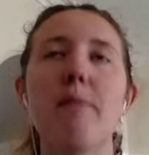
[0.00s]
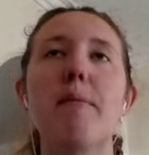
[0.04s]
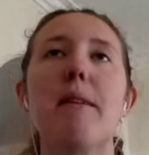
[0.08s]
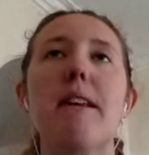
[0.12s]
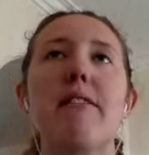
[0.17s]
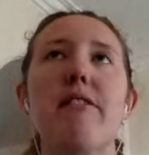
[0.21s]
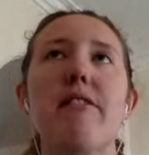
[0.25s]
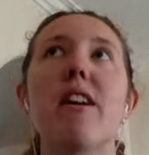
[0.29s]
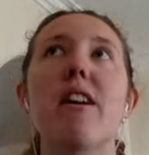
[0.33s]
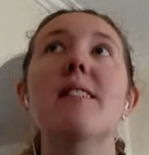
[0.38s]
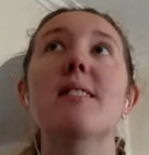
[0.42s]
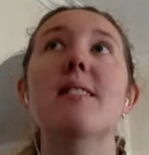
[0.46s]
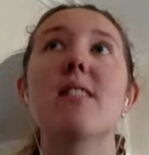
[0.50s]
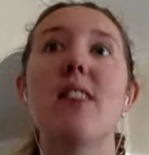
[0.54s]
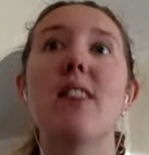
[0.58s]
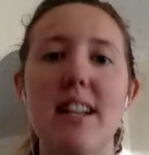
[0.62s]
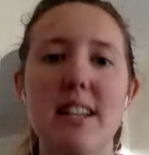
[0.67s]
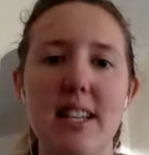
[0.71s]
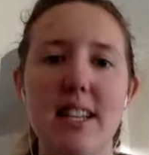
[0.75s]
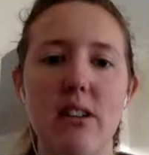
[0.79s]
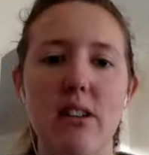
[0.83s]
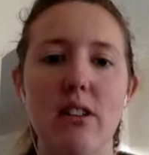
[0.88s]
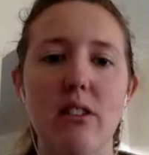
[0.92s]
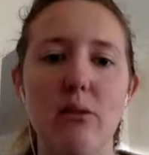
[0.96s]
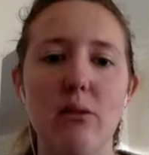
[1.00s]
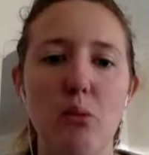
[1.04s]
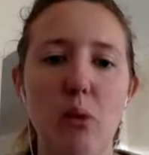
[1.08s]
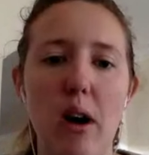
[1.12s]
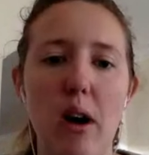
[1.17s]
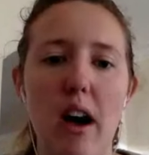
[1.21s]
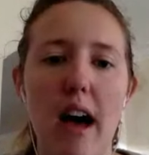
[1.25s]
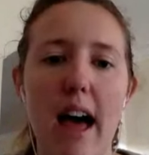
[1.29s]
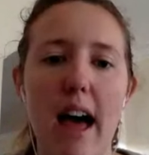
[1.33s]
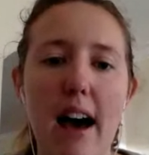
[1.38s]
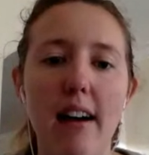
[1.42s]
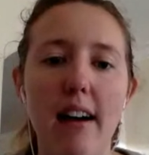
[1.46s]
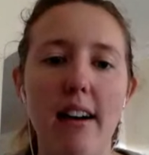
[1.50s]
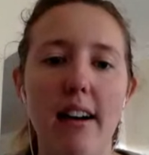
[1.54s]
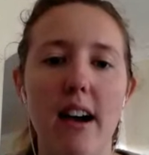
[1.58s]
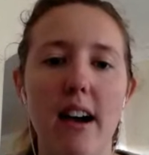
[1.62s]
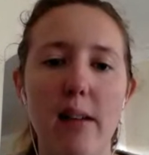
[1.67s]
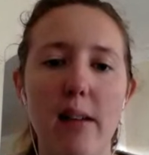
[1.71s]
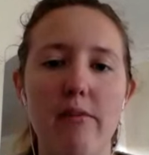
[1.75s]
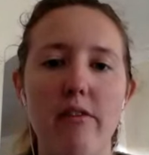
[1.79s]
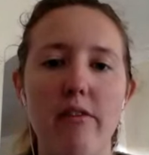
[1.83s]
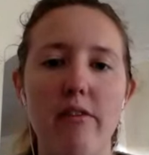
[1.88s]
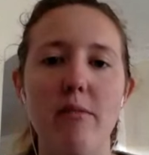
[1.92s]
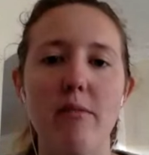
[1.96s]
I mean, for us, an ideal
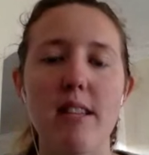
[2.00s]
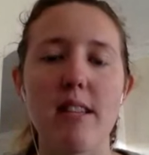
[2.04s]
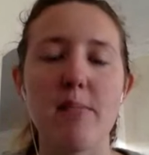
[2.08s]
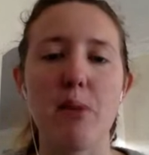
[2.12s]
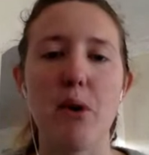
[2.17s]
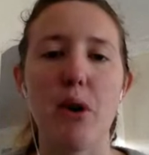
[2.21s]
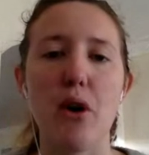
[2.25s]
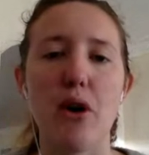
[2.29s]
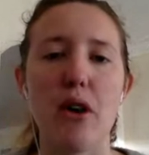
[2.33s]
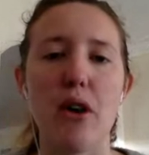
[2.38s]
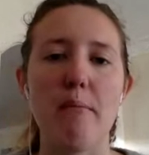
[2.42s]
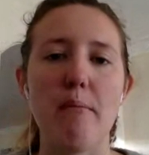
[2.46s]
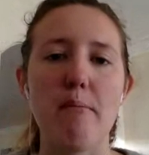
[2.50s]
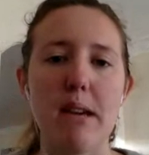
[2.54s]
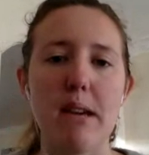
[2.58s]
outcome from this program,